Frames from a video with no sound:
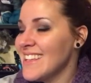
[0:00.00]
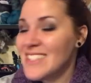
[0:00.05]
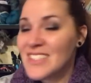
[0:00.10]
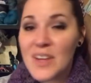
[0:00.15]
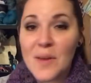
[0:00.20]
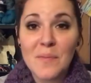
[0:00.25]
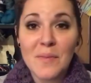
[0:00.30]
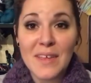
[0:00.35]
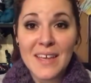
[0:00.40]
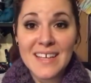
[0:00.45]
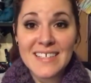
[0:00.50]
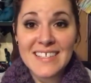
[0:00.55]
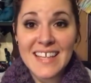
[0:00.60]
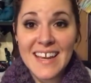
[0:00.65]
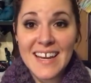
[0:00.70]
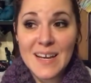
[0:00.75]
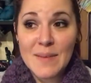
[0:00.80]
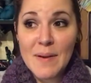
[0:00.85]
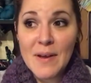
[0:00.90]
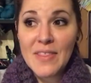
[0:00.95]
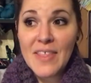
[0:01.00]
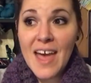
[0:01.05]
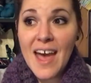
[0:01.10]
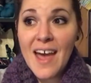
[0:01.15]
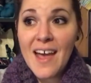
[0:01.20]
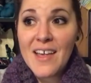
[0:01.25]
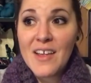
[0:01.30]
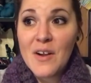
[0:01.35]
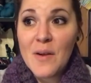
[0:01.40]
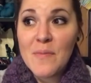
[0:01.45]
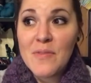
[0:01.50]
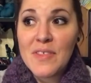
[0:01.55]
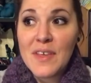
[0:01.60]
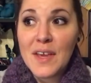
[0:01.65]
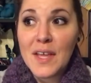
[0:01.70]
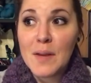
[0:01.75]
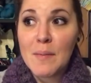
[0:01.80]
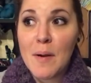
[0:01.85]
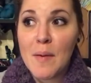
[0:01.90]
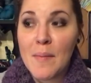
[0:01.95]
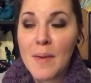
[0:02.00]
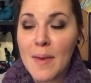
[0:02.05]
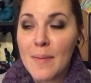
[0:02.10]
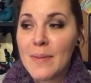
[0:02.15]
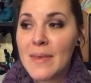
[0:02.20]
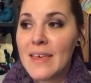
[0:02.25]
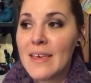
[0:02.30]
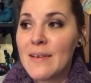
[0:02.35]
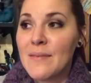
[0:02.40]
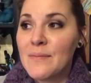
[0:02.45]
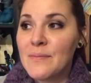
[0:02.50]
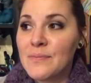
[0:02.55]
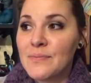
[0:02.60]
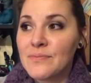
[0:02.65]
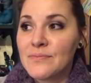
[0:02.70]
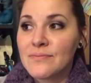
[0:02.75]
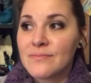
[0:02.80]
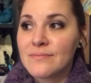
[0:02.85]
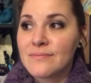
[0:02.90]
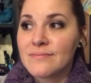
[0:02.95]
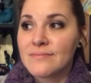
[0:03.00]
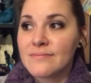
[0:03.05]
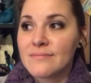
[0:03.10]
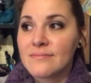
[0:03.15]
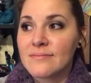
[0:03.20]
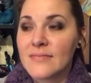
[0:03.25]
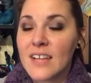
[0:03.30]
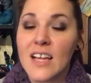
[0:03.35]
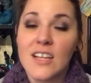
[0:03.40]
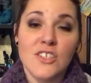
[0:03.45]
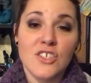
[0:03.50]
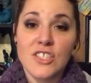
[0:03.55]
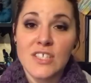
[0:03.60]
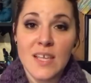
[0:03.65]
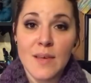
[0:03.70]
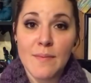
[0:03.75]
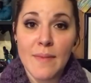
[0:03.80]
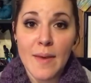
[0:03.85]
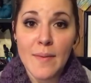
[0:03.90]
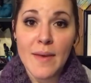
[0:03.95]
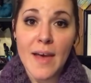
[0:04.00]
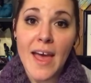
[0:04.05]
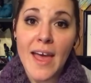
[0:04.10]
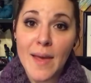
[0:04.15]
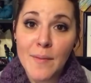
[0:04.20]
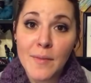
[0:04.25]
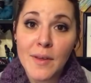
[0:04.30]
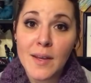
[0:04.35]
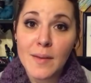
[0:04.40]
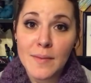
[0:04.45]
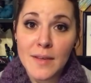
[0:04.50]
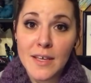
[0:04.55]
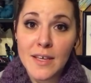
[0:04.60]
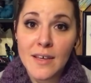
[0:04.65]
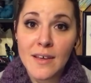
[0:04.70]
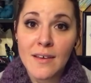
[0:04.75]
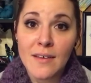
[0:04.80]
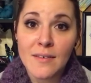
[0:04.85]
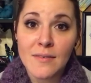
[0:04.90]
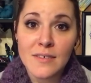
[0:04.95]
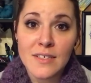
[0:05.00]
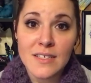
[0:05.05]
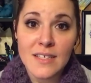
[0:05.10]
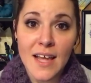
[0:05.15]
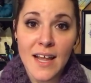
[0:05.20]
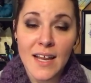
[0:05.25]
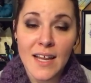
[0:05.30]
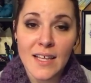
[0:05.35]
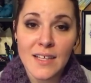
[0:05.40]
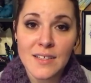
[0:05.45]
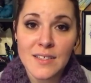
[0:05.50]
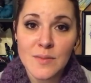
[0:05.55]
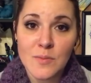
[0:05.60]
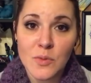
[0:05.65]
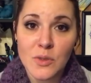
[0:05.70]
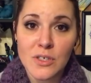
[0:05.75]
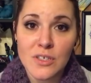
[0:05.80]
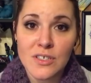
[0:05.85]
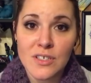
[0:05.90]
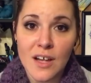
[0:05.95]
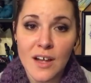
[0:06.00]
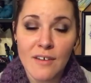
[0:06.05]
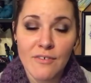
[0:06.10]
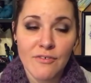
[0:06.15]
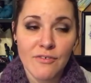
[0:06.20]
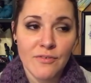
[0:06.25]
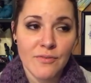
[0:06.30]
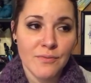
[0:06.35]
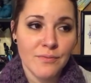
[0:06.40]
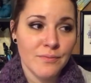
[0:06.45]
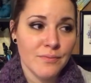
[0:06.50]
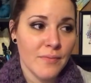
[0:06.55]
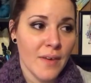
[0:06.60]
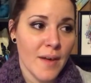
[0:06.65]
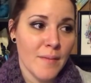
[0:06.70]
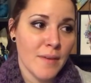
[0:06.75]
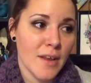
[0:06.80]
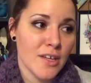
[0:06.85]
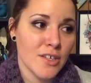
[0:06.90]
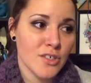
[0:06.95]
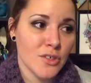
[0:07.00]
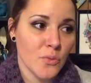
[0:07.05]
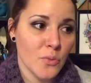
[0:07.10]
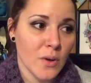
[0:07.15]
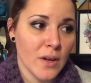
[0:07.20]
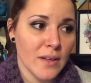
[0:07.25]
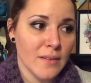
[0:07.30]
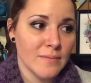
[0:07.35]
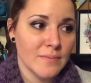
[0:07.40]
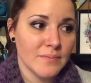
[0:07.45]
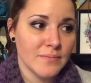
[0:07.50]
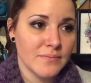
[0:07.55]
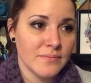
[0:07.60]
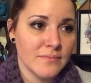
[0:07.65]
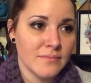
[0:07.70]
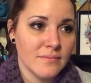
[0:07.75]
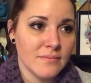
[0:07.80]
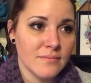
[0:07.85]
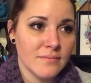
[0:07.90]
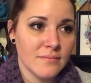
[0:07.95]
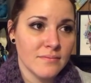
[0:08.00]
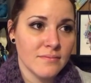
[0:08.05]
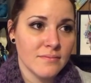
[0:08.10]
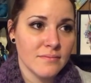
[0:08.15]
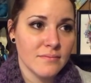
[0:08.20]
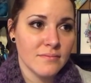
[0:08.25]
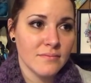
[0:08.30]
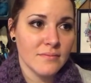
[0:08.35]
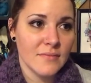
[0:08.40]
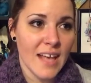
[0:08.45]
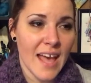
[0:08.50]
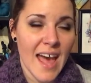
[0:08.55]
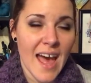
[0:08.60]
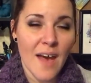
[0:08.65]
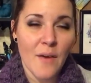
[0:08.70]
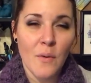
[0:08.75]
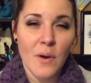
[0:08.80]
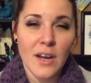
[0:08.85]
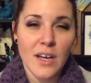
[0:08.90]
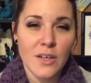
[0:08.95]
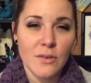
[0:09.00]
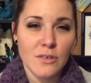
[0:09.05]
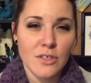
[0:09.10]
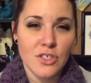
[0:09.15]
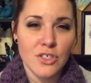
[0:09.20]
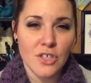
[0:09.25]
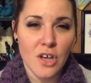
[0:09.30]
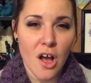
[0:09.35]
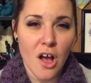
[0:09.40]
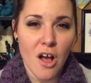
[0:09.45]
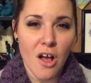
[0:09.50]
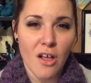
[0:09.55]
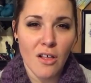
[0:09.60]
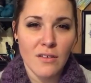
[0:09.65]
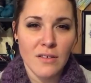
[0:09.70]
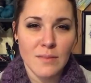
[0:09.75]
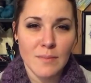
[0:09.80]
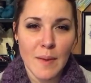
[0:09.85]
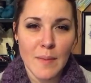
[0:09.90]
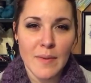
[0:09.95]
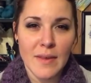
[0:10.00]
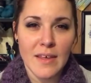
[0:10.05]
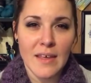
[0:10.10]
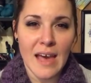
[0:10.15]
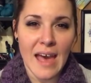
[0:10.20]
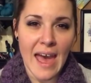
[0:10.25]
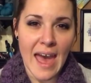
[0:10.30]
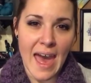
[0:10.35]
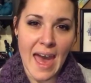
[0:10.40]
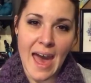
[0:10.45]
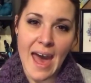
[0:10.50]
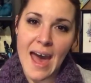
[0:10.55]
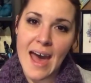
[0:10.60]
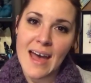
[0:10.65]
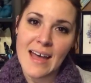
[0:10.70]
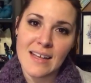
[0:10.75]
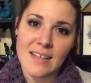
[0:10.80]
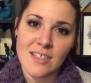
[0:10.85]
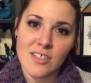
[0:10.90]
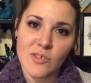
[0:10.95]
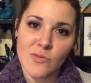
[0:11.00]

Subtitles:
So I'm really excited about that. I'm thinking about maybe, I shouldn't say maybe, I am going to be designing some more stuff. I'm not sure what. I want to do a shawl, maybe a hat.